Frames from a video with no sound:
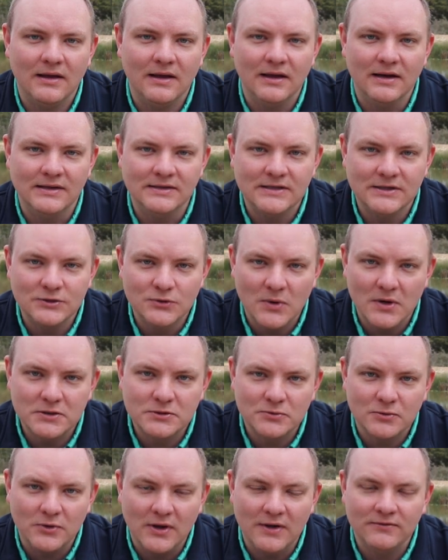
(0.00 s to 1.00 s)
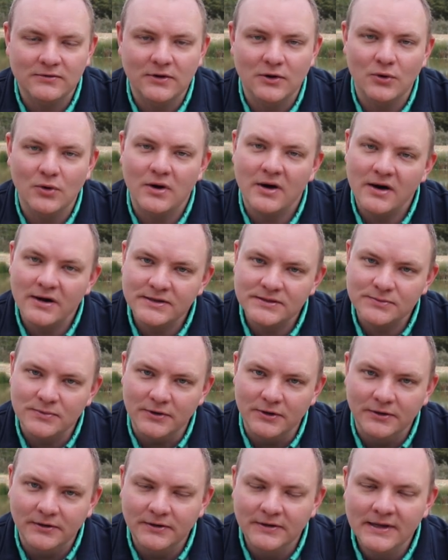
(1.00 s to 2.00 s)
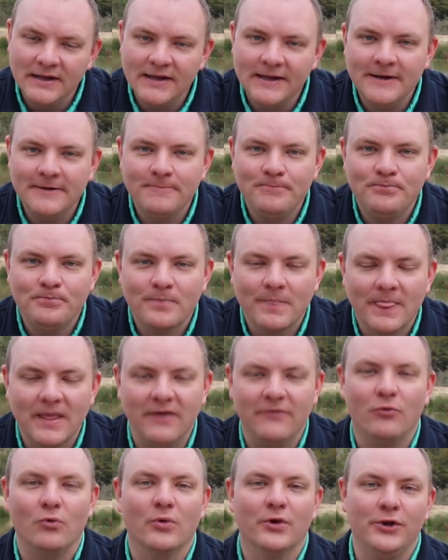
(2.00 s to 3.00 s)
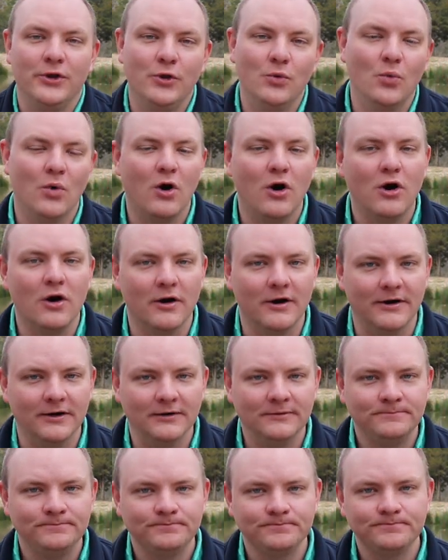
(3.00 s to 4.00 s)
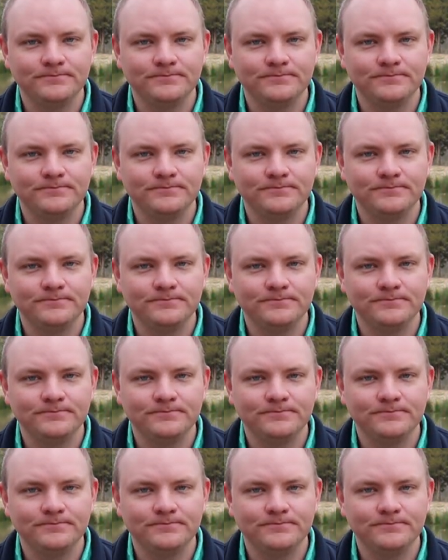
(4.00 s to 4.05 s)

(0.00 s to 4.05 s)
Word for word: in a situation where you have to go to a hospital if where you are